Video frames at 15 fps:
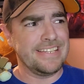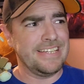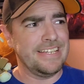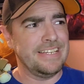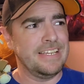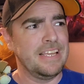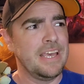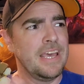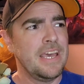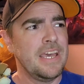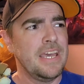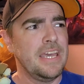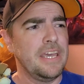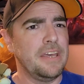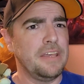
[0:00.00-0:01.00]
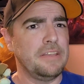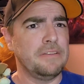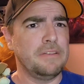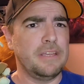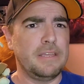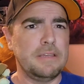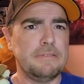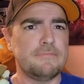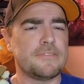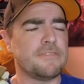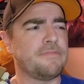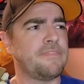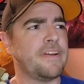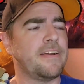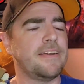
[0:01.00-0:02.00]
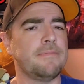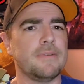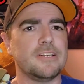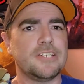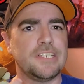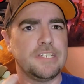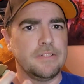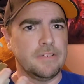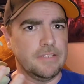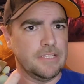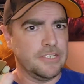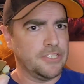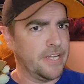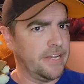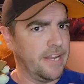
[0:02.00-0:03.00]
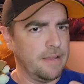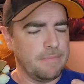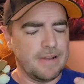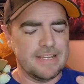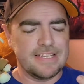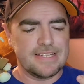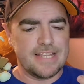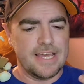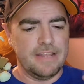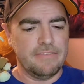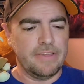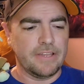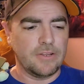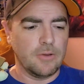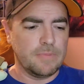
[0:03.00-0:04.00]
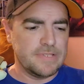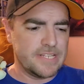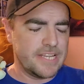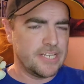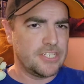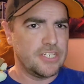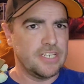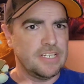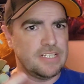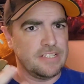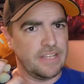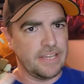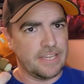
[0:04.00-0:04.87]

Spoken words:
He's very much still in the Jedi mindset, no possessions.